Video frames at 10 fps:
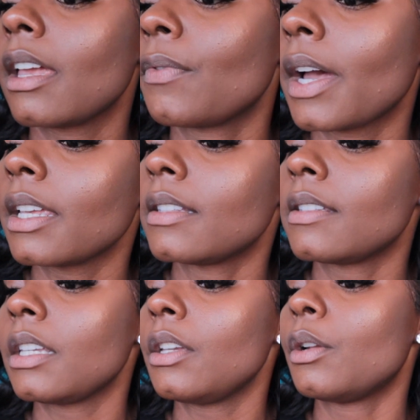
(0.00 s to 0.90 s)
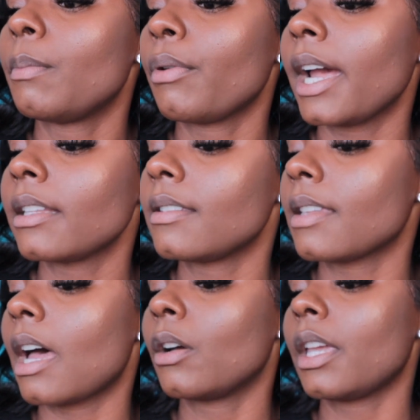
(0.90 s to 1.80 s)
if I continue to practice,
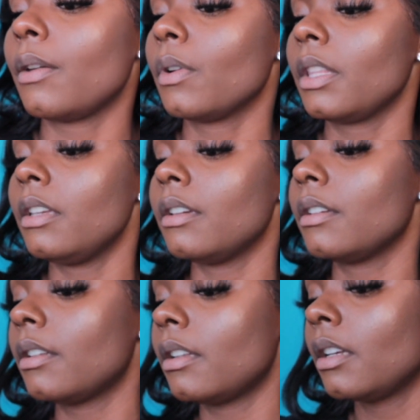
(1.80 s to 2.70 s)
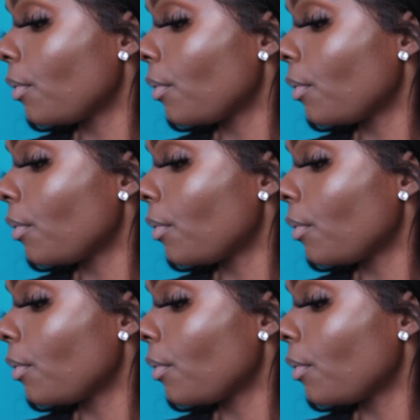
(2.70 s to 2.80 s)
I'll get really good.